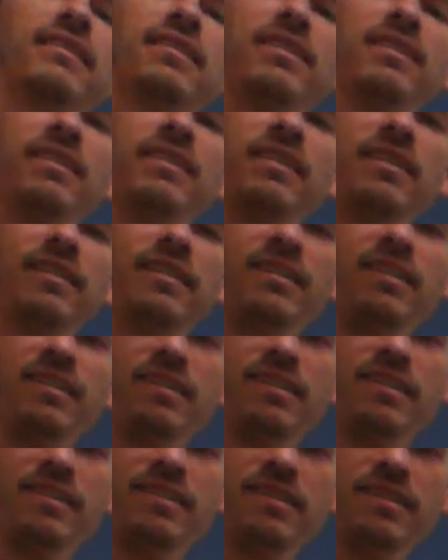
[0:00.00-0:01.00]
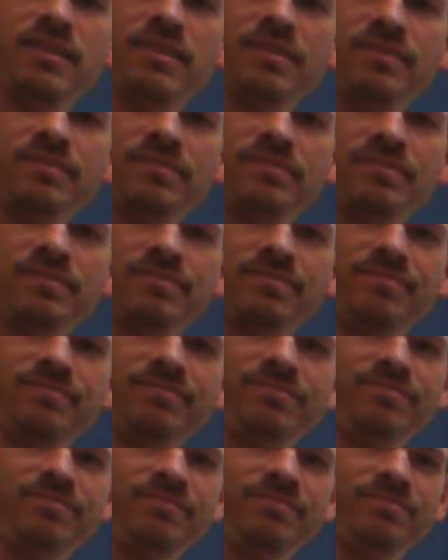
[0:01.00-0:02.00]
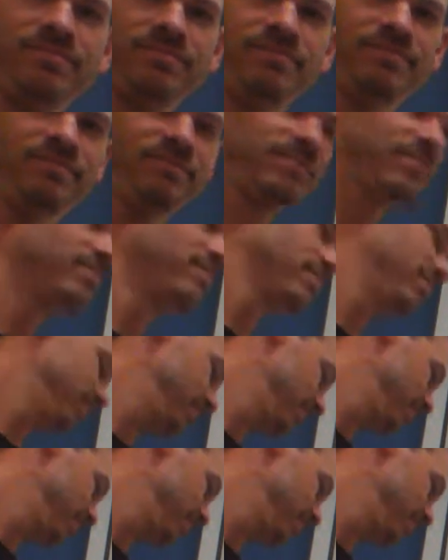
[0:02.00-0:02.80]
(no one is talking)